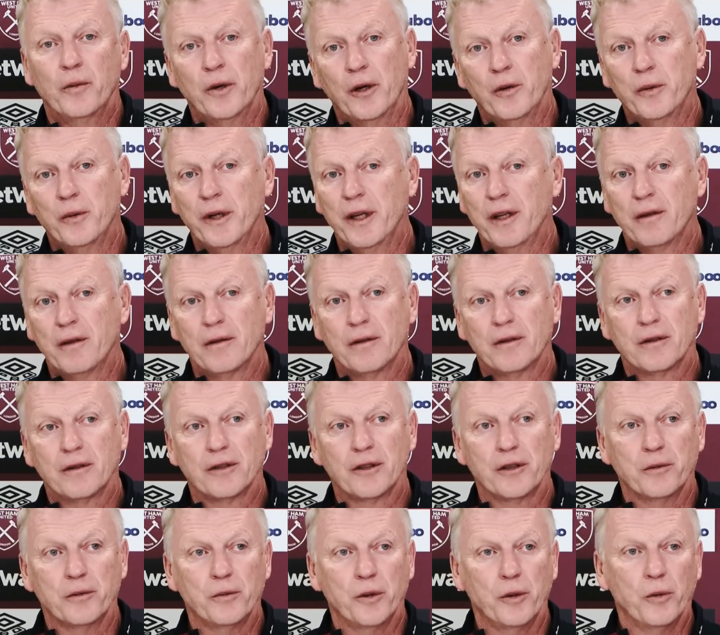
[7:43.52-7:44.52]
Well, we
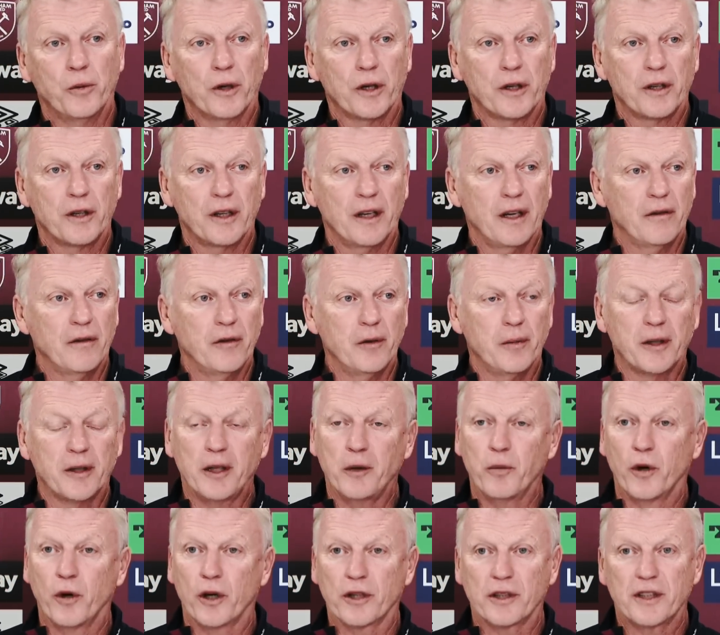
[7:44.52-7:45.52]
work. Everybody
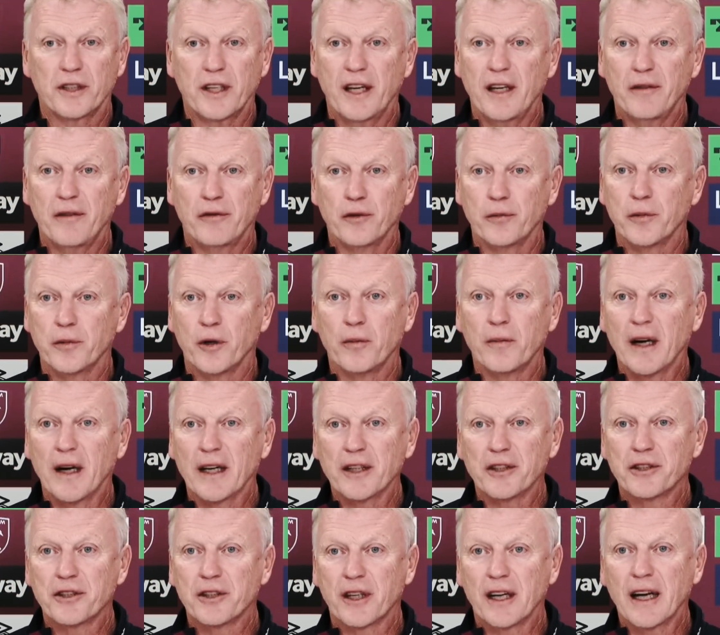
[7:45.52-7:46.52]
works. Any football
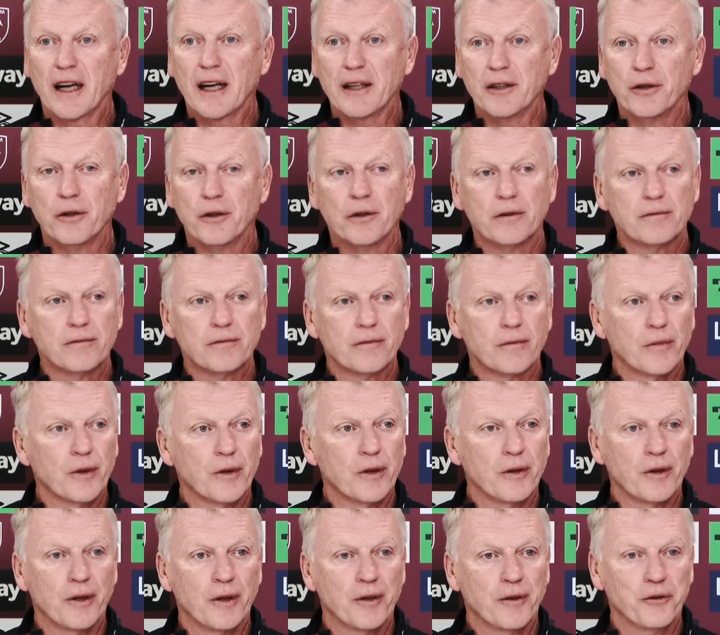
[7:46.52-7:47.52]
manager I know,
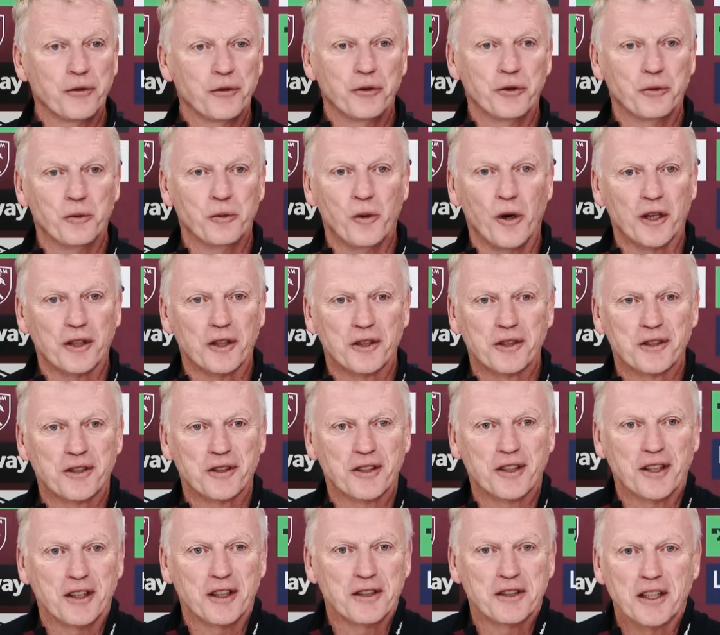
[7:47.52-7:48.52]
works
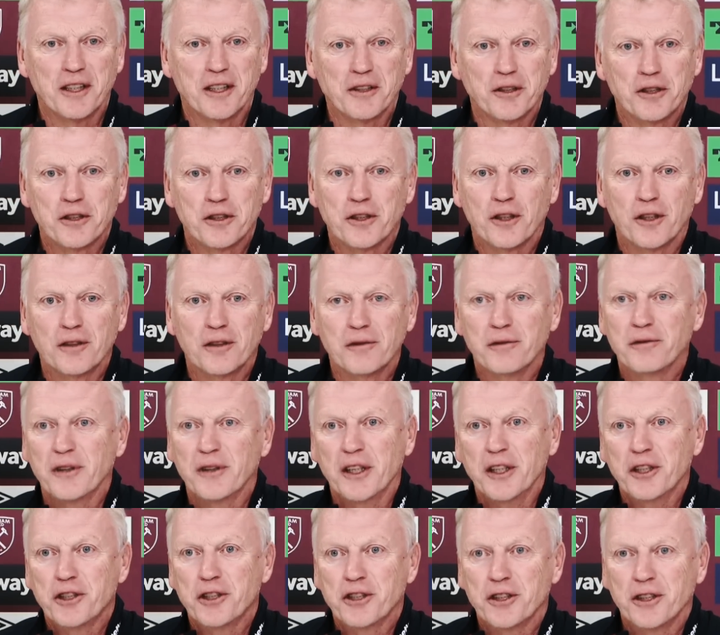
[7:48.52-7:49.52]
continuously on
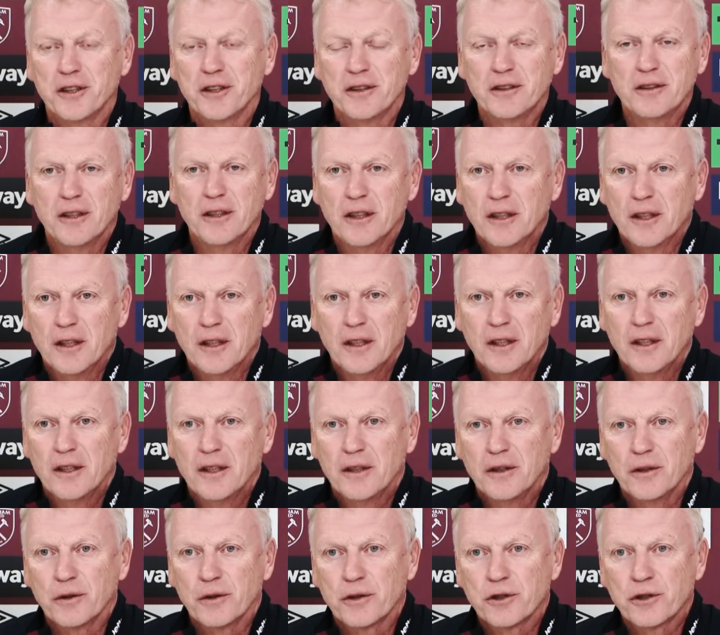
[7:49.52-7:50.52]
finishing,
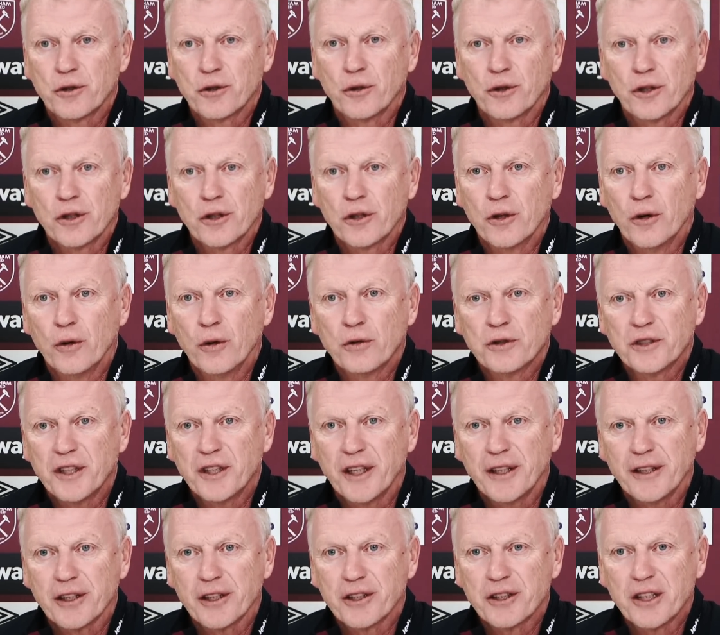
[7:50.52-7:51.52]
scoring goals,
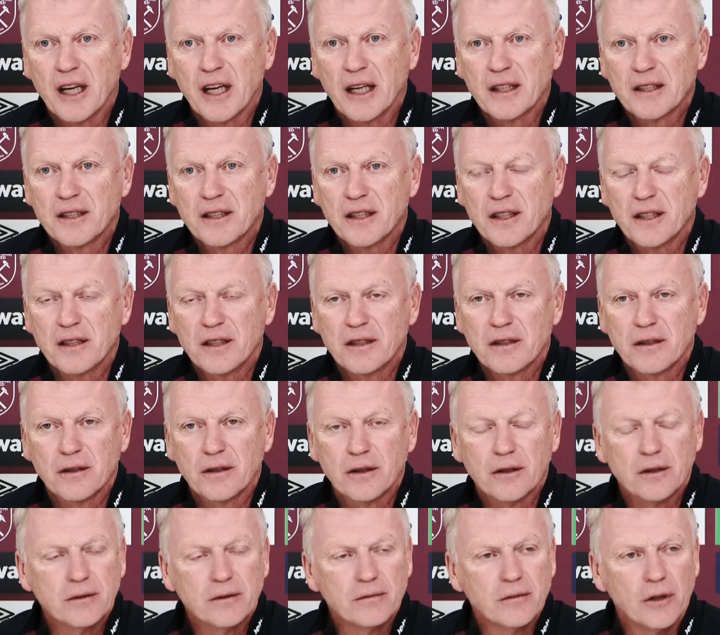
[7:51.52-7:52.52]
taking your chances,
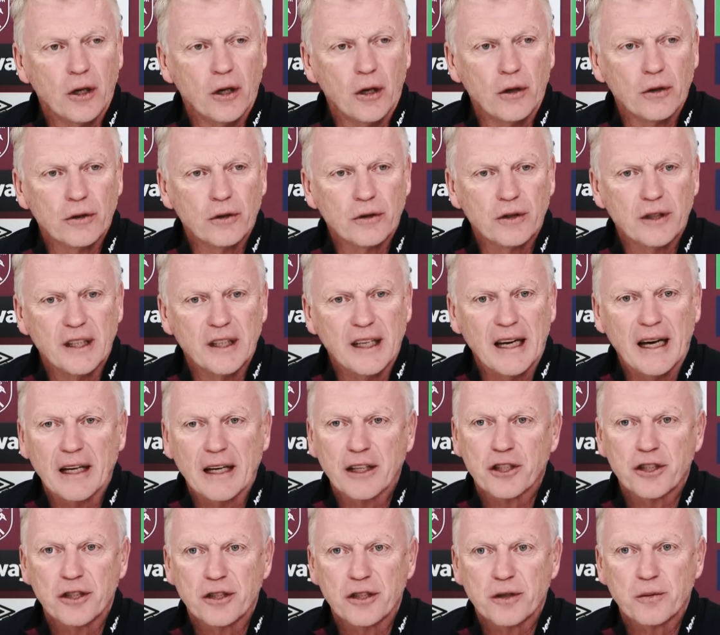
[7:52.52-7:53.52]
all the
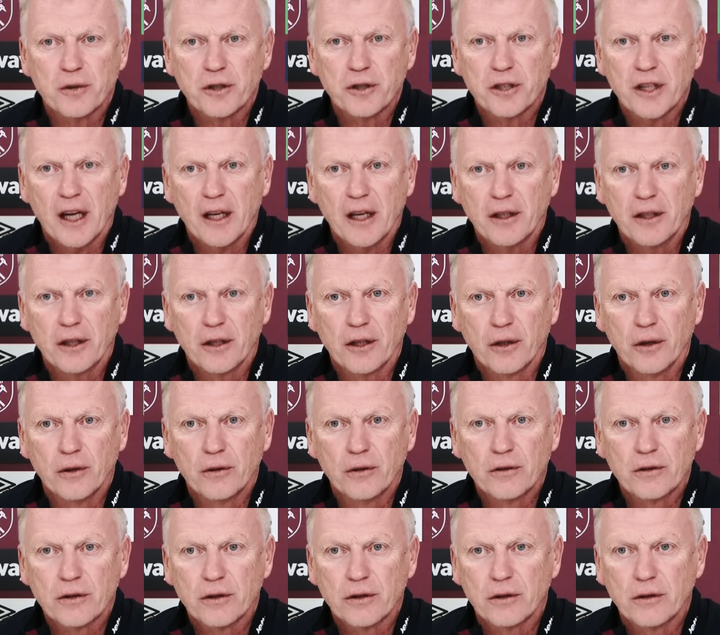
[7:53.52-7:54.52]
actions which get you
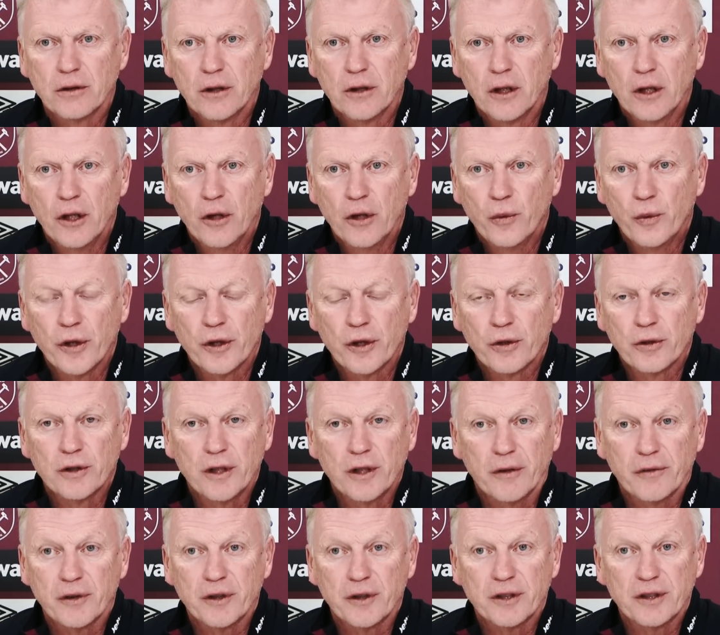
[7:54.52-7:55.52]
goals. So we're no
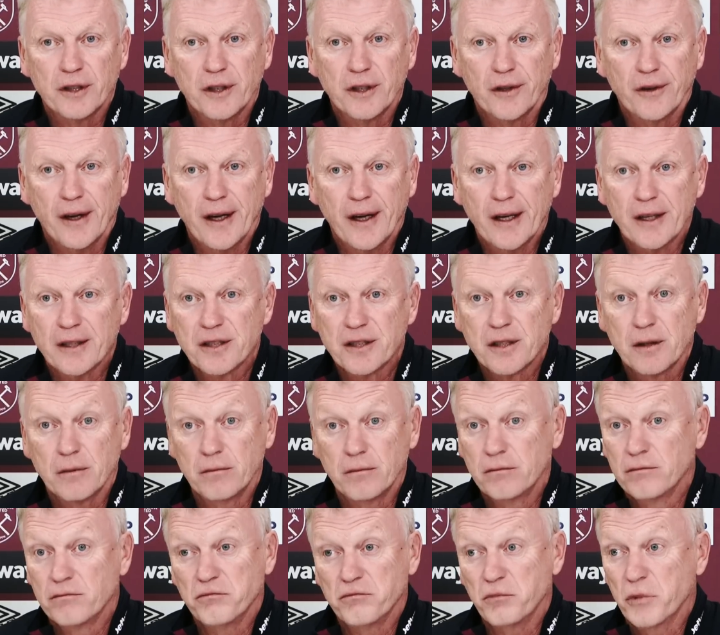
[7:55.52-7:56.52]
different to the rest,
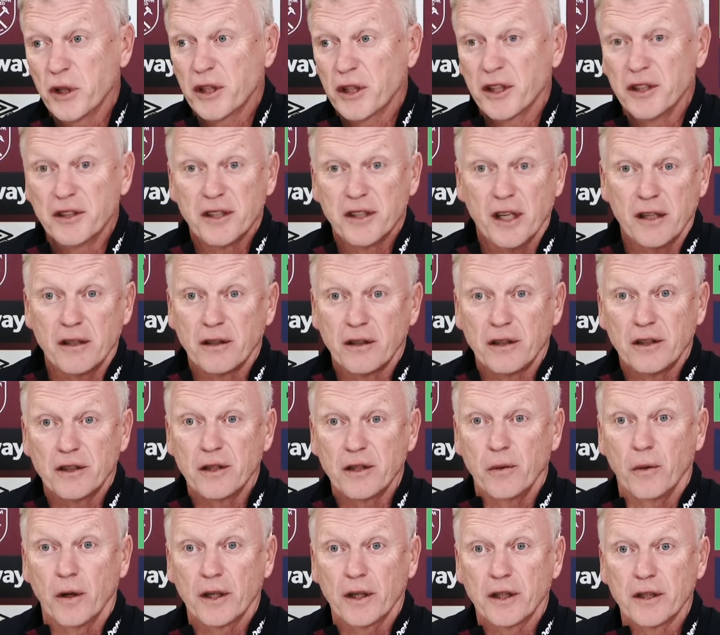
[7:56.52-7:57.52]
and we're continuing
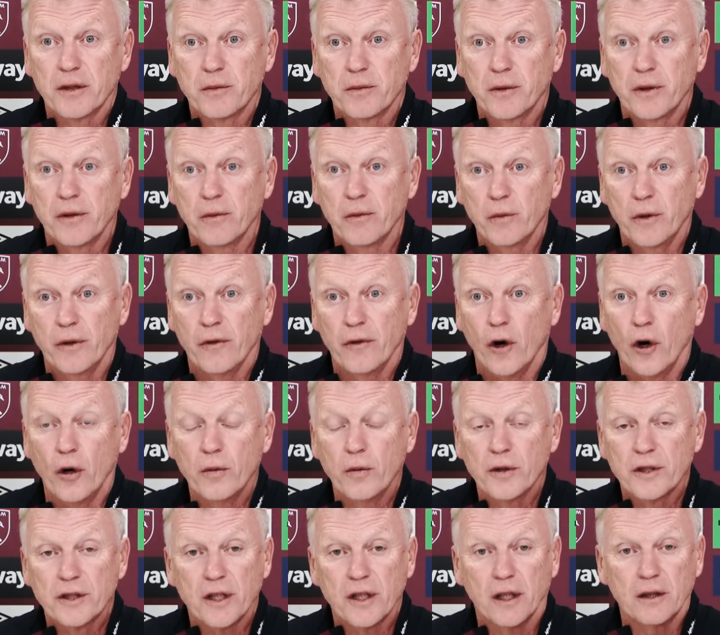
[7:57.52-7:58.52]
to work as we've
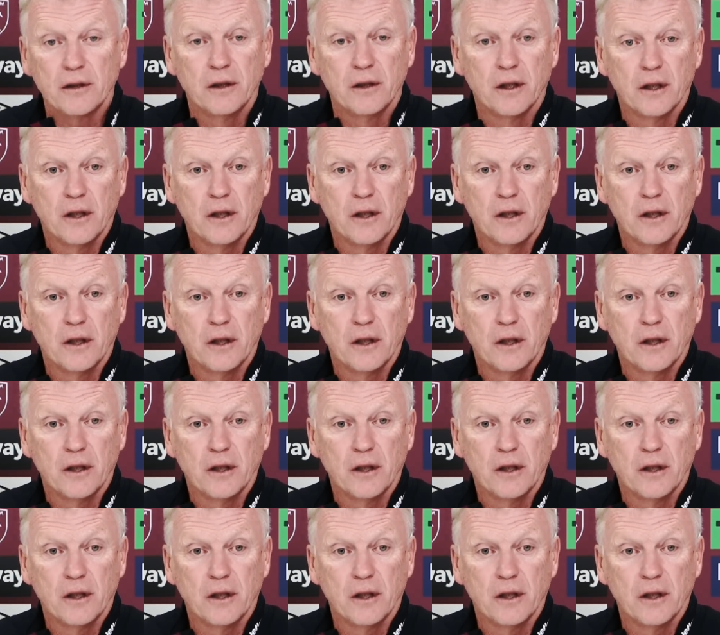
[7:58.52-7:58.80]
always done.